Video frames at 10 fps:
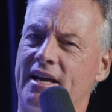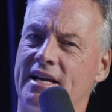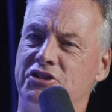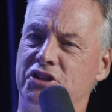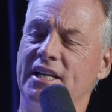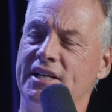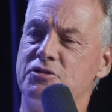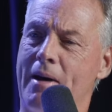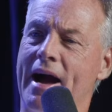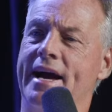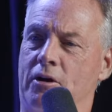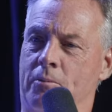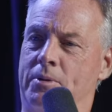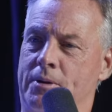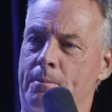She needs my
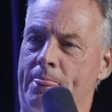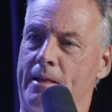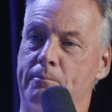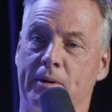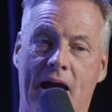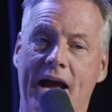help. Mm-hmm. But